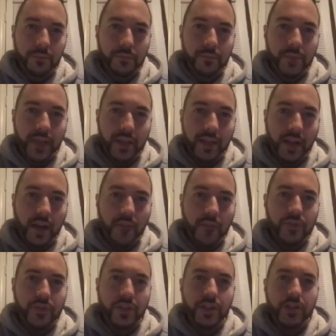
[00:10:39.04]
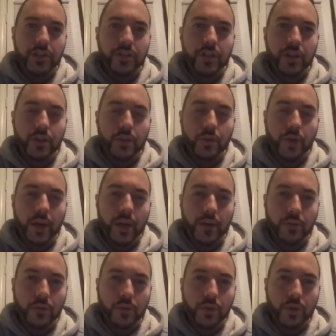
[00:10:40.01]
that conversation that you
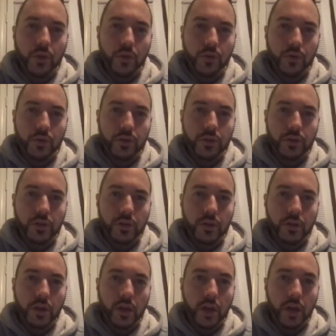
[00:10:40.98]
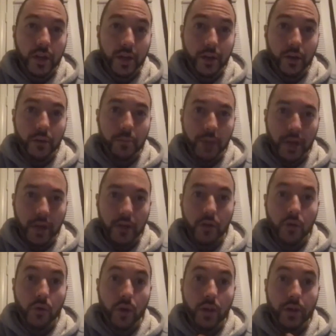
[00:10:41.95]
had with Coach Eric Becker,
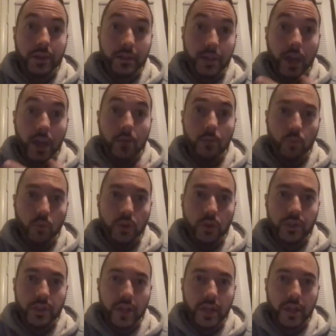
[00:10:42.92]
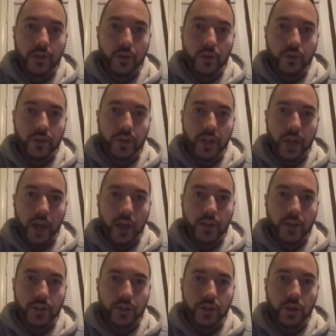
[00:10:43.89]
who at the time was the head coach at
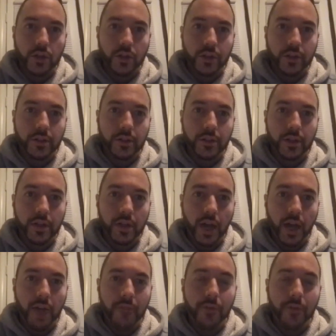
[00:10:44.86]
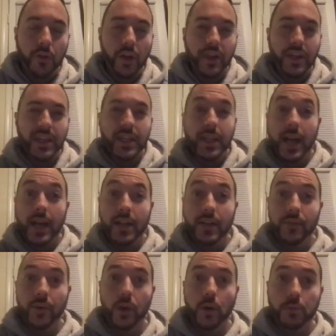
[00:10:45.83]
Coginchaug, and I felt like he kind
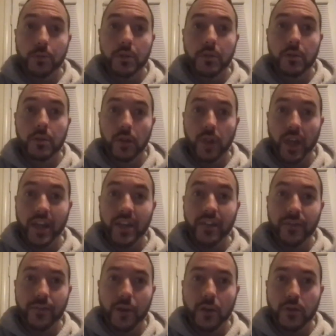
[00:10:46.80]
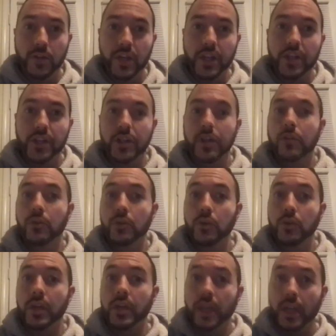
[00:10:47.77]
of helped lay the foundation and
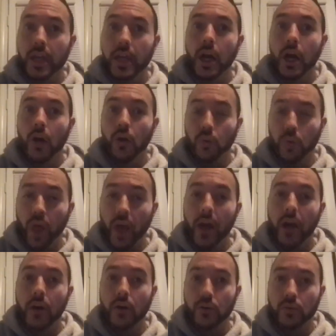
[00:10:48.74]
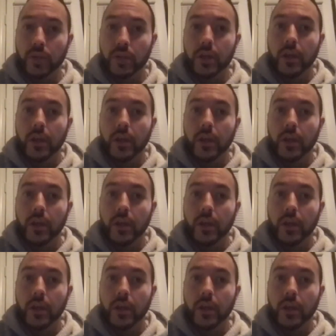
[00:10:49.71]
really allowed